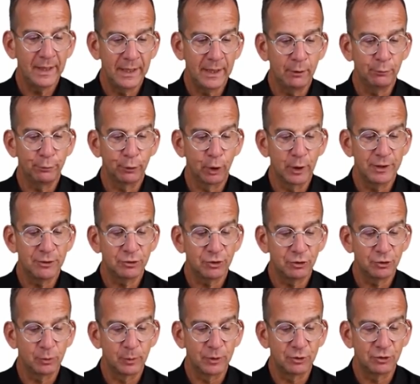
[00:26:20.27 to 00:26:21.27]
Here, for
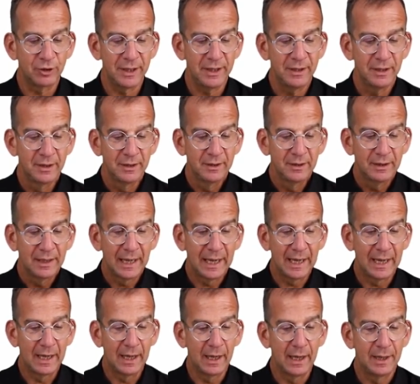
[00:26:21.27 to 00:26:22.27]
instance, we see
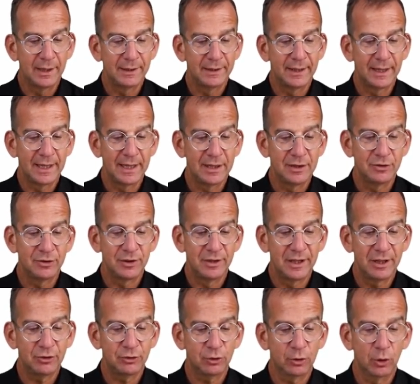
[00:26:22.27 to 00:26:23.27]
that
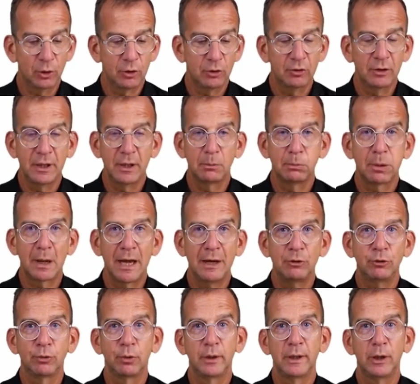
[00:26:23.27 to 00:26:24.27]
this currently
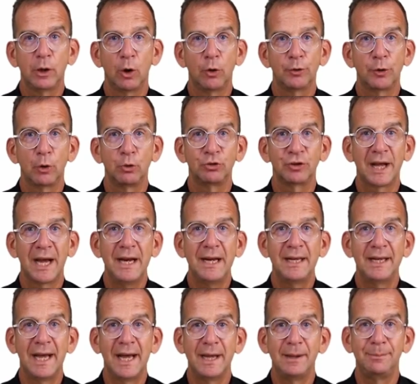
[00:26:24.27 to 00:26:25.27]
applies for the
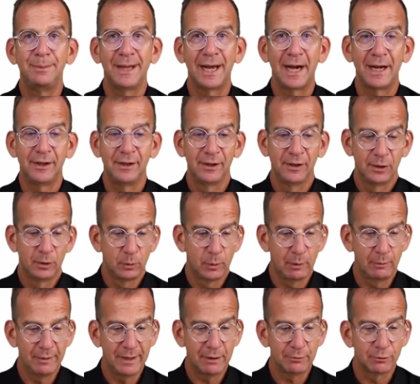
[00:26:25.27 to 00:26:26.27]
auto-scaling API,
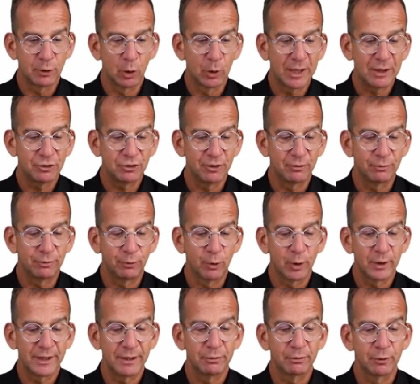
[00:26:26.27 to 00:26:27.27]
where we have no less than
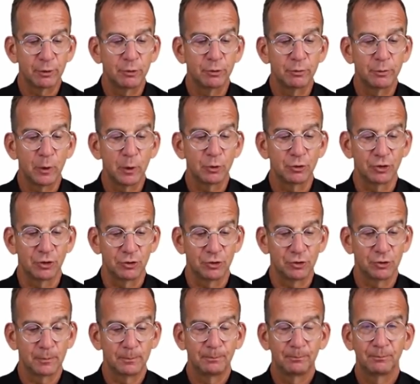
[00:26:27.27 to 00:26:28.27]
4 different
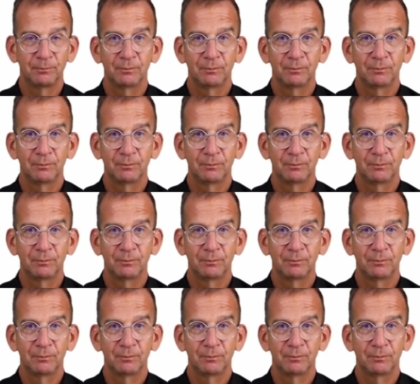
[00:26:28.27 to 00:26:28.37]
versions.